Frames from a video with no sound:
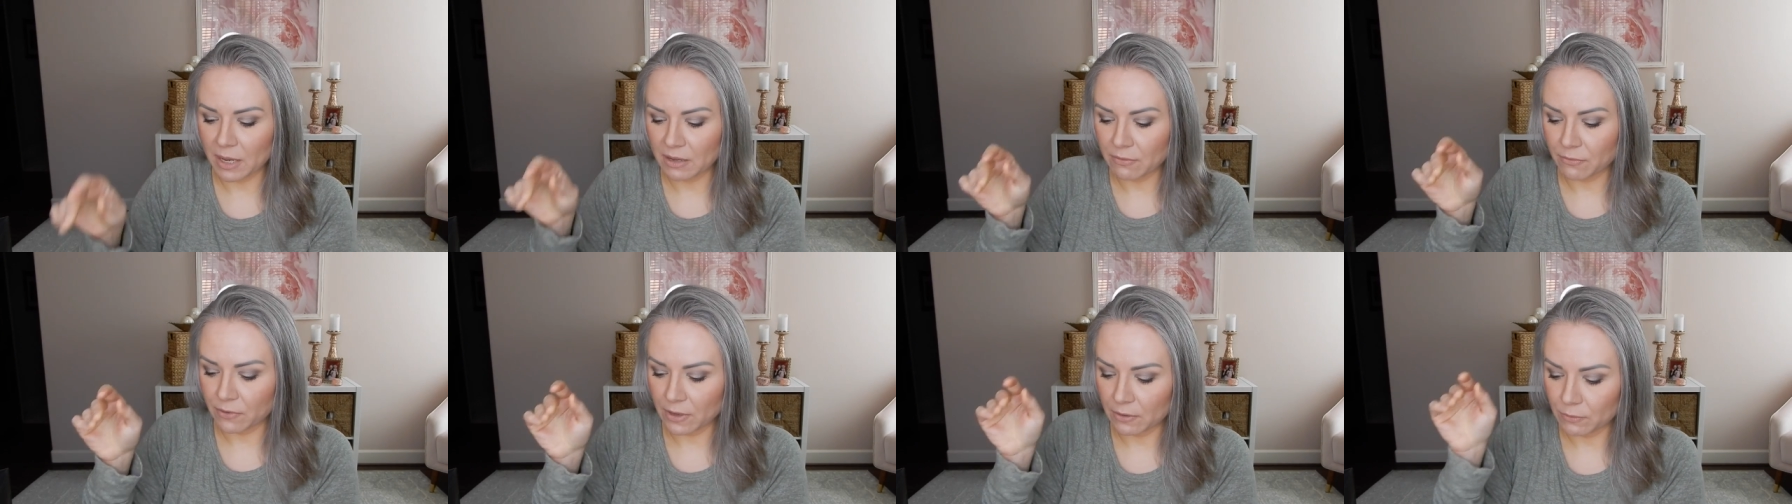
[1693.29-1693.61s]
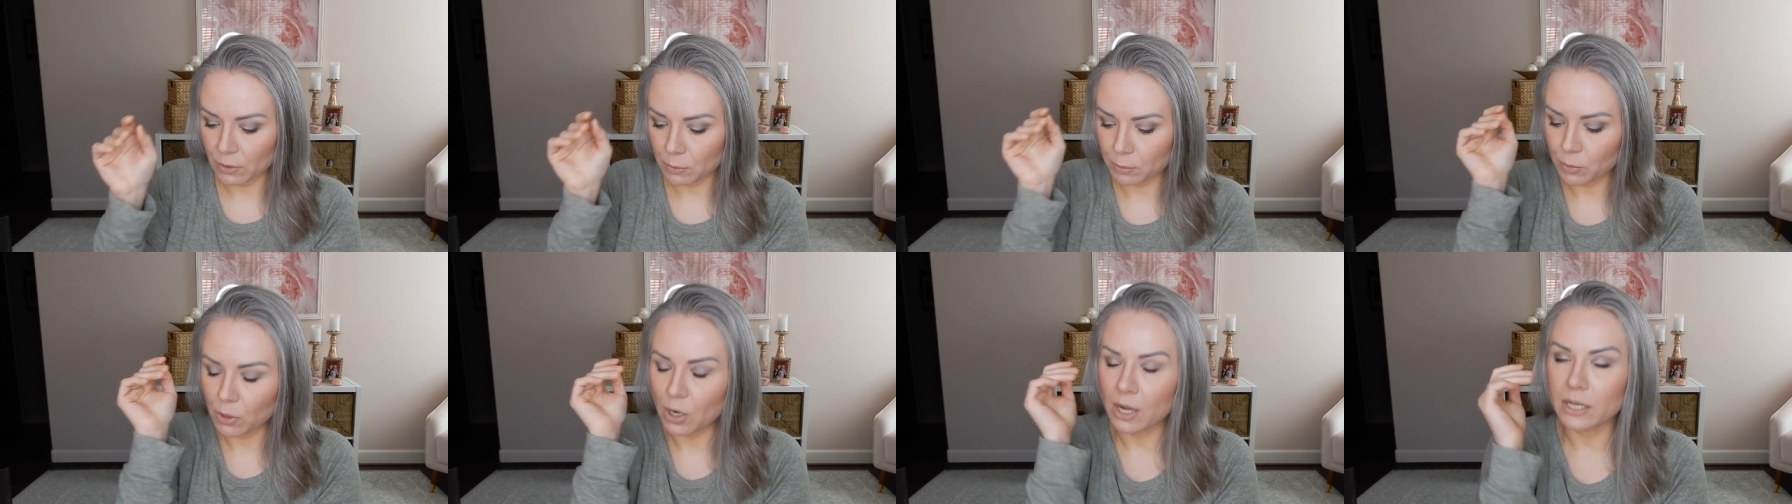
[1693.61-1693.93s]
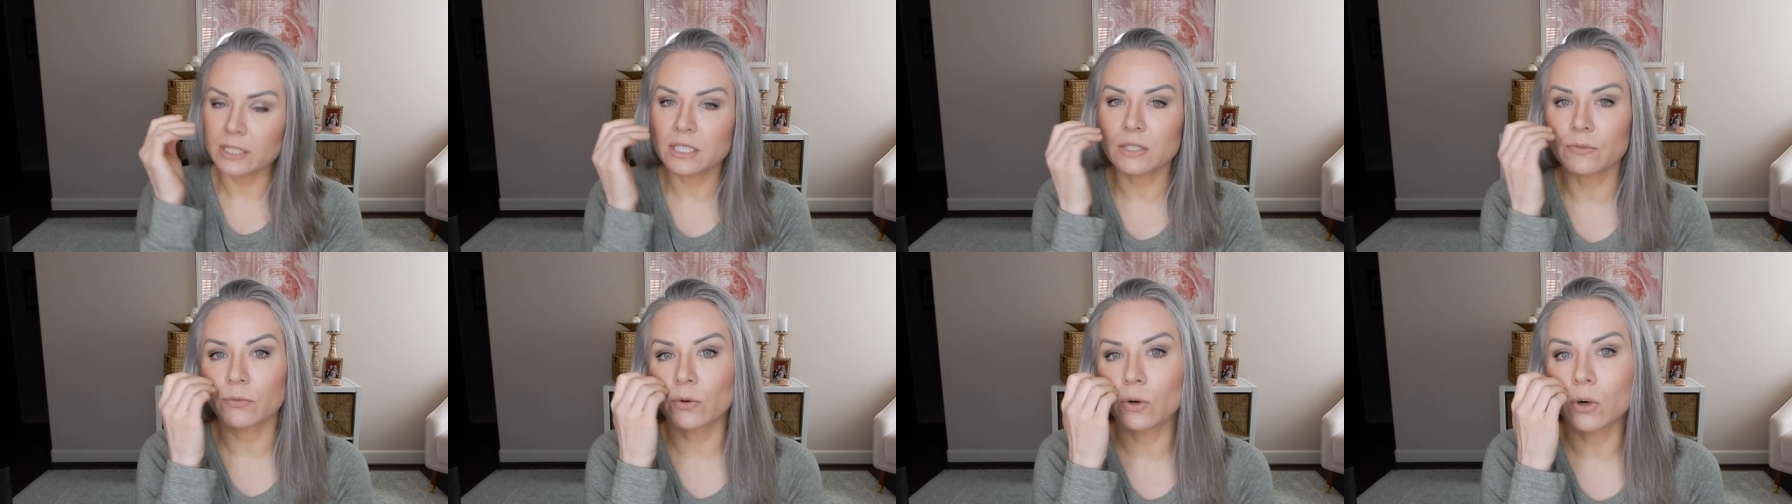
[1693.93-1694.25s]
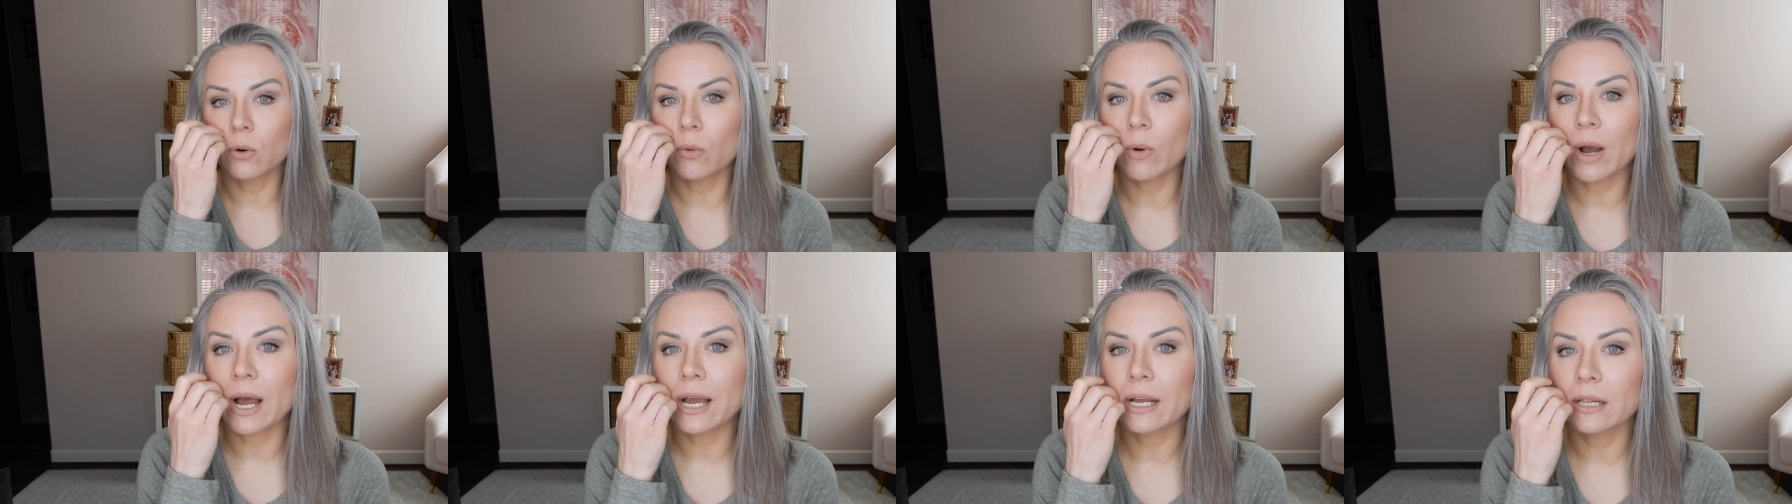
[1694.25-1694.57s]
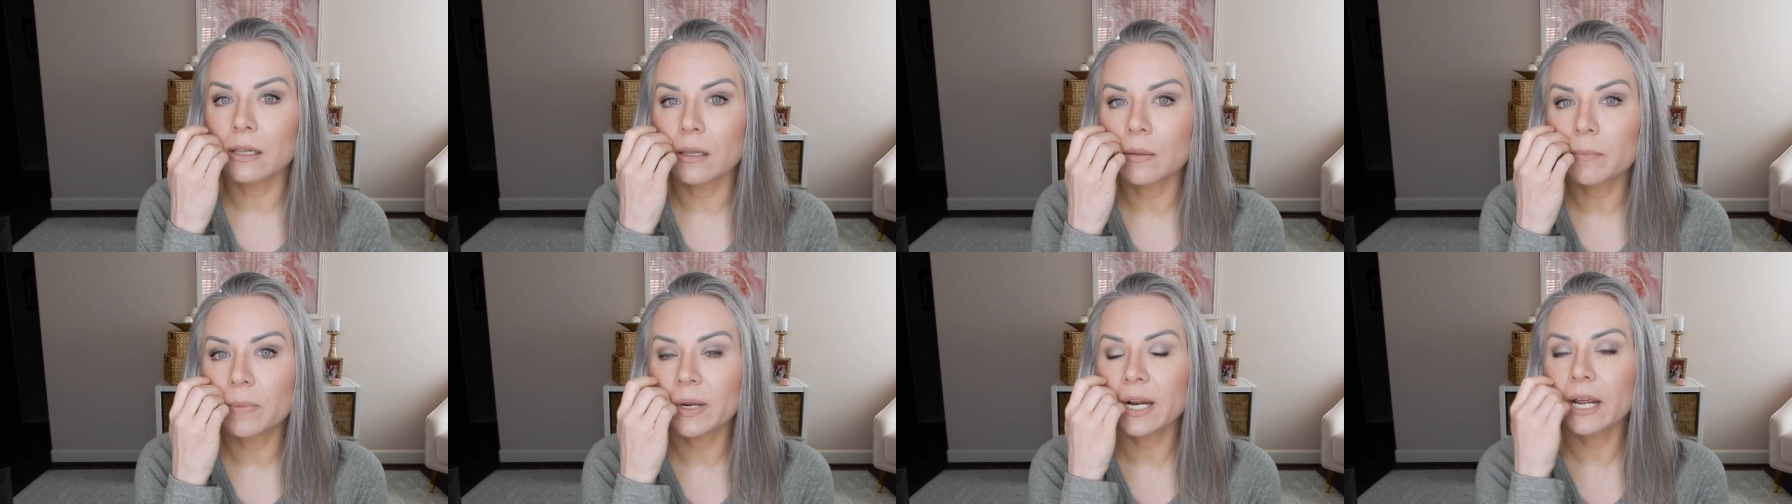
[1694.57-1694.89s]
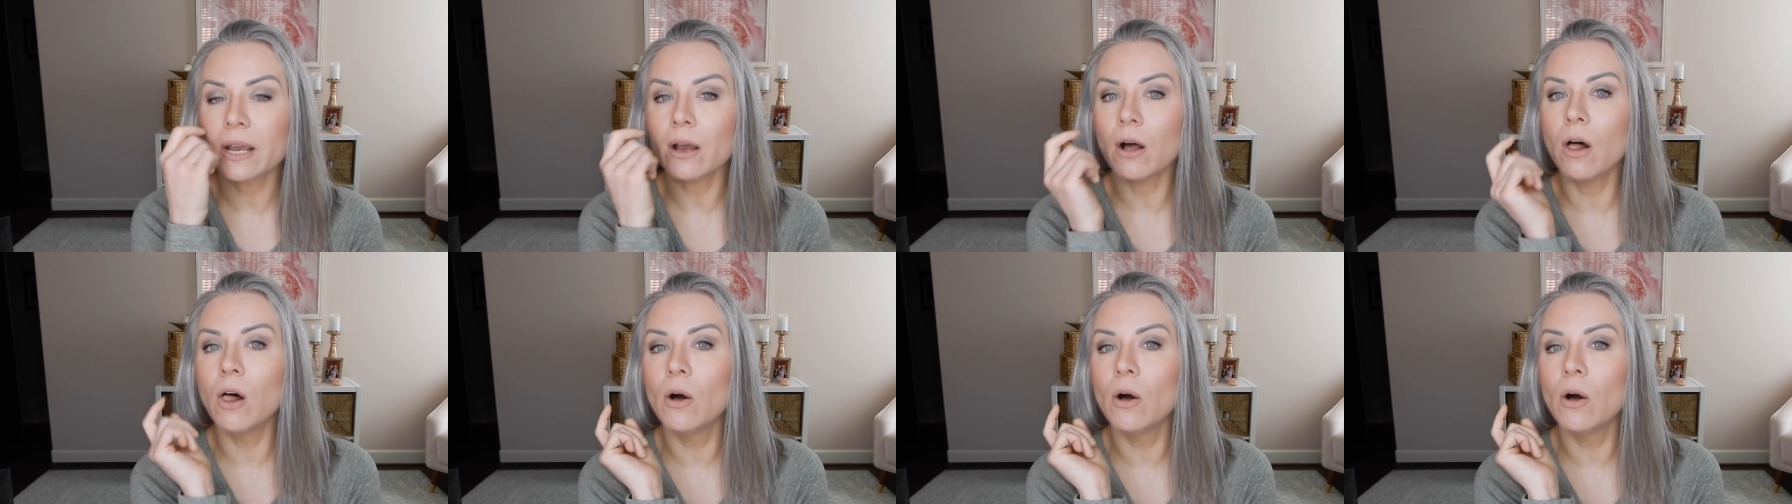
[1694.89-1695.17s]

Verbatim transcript: my favorite bras for a while, but I